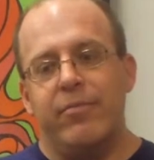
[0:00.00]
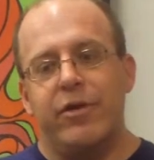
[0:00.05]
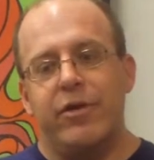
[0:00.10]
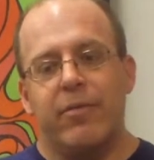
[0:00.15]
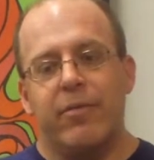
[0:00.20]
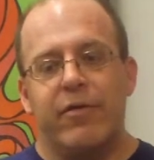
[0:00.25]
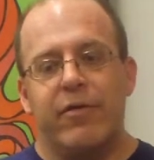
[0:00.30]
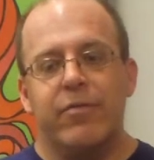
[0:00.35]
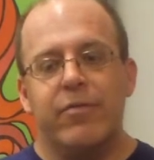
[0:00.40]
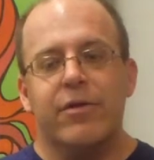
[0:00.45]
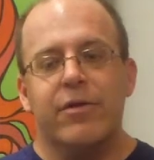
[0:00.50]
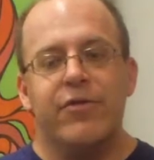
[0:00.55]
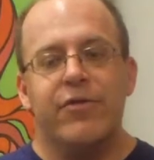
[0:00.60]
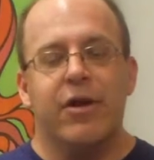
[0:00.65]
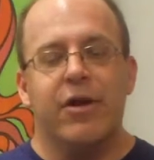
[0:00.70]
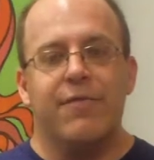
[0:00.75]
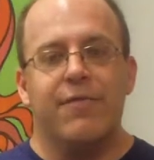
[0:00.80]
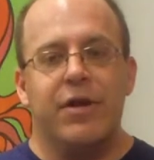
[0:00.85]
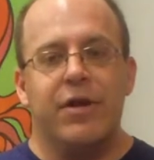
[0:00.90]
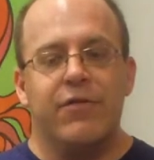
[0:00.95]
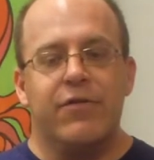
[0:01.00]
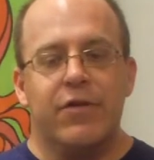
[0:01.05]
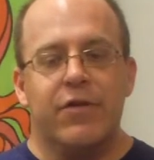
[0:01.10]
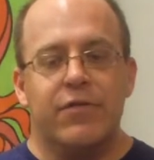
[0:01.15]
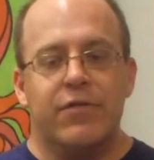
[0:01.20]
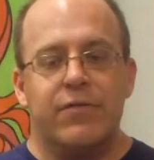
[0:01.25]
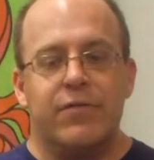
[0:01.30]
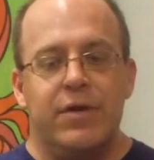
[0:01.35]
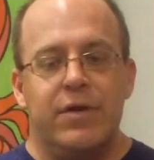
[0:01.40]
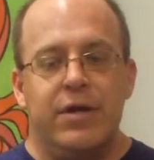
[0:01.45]
talk about some of the share
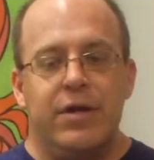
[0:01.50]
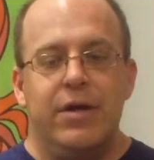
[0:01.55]
features.